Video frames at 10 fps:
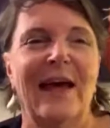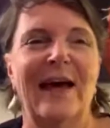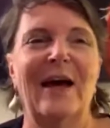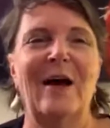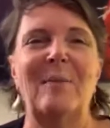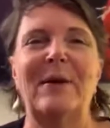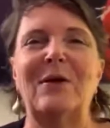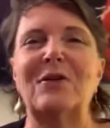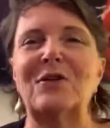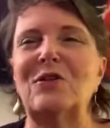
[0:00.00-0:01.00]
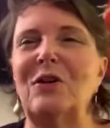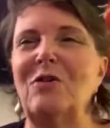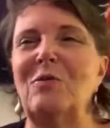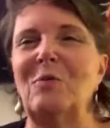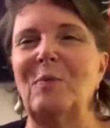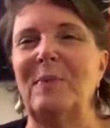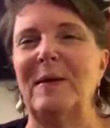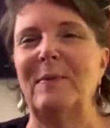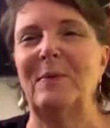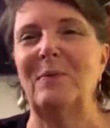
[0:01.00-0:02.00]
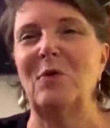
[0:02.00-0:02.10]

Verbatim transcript: Uh, because you know, the more people,